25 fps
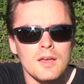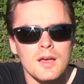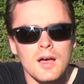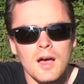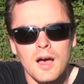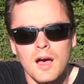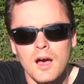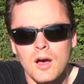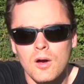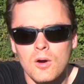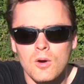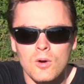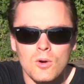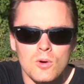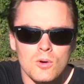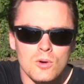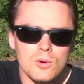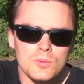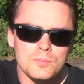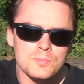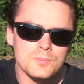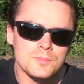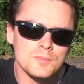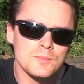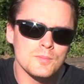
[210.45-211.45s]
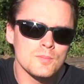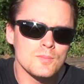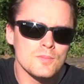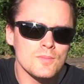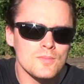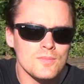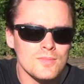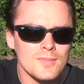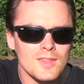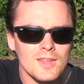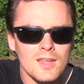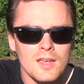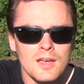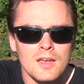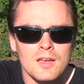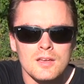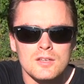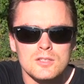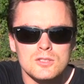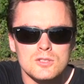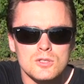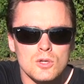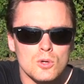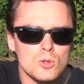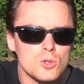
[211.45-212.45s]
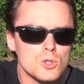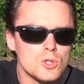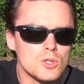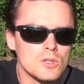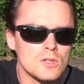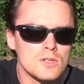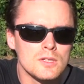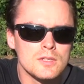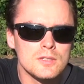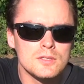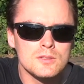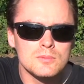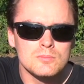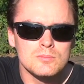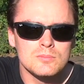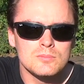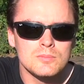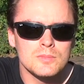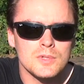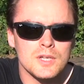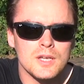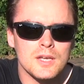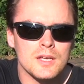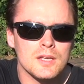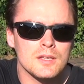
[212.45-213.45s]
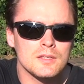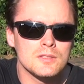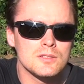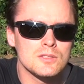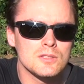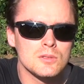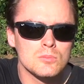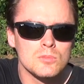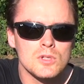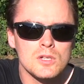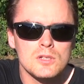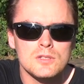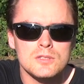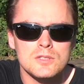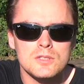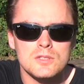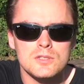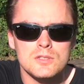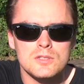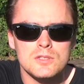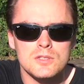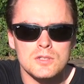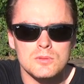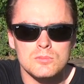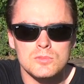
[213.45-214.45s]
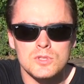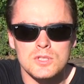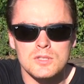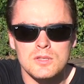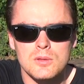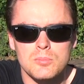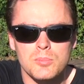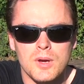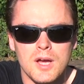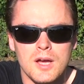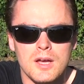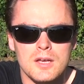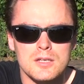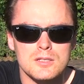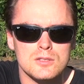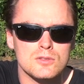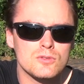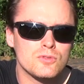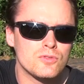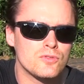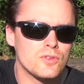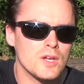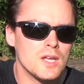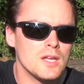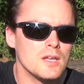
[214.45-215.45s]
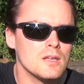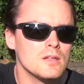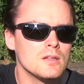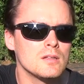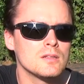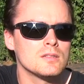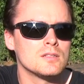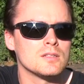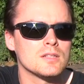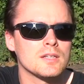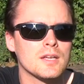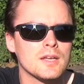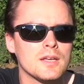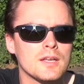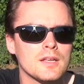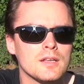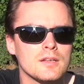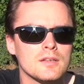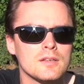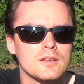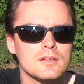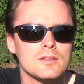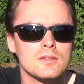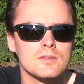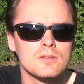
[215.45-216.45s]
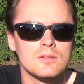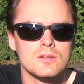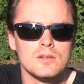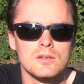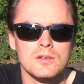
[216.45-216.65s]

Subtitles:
how socialism and similar systems in the past failed, and